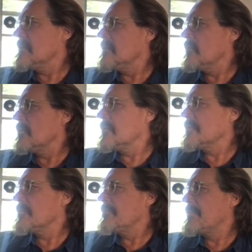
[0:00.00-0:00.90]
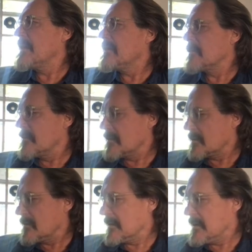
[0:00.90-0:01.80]
it was
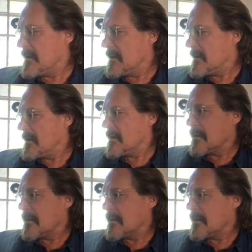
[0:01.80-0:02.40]
basically